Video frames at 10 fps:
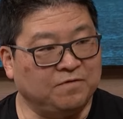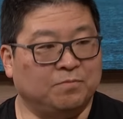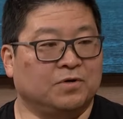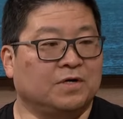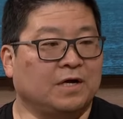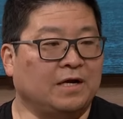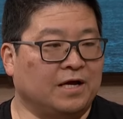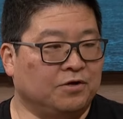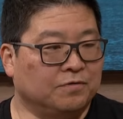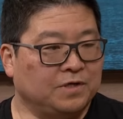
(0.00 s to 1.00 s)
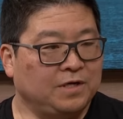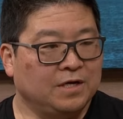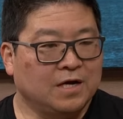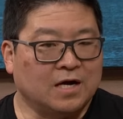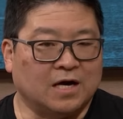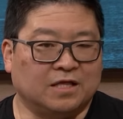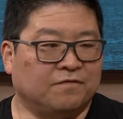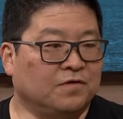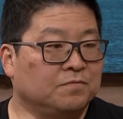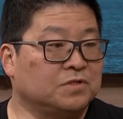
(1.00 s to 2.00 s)
We put it on annually. Uh, the
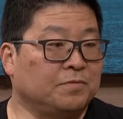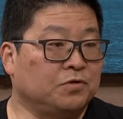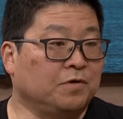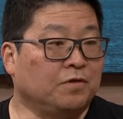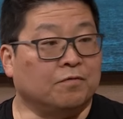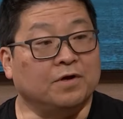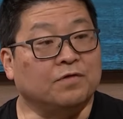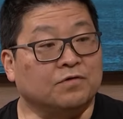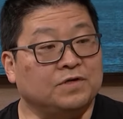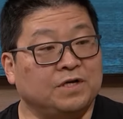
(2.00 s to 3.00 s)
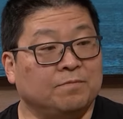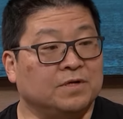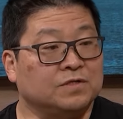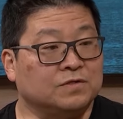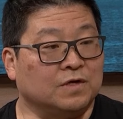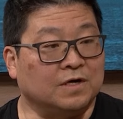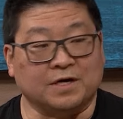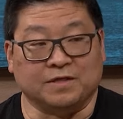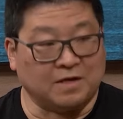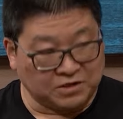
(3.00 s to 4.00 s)
films are between 3 and 13 minutes long,
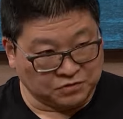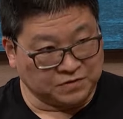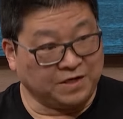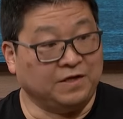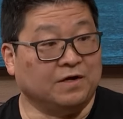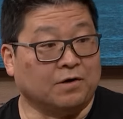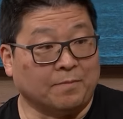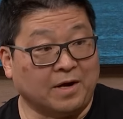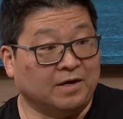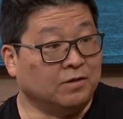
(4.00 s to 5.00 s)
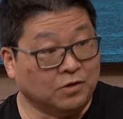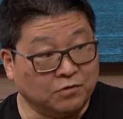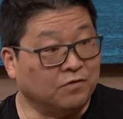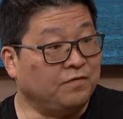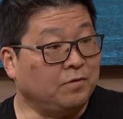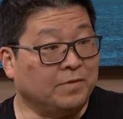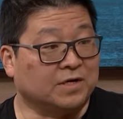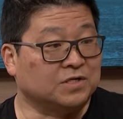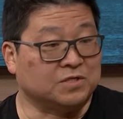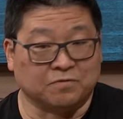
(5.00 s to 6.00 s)
and as you say, they are by local
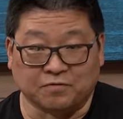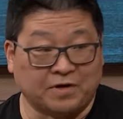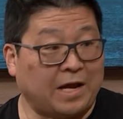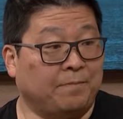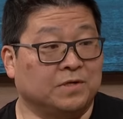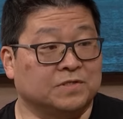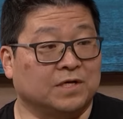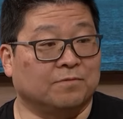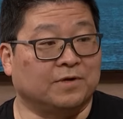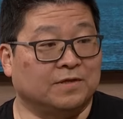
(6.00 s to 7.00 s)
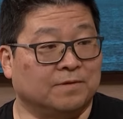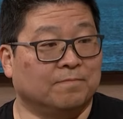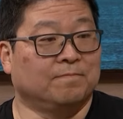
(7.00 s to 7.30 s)
filmmakers, and we're happy to celebrate them.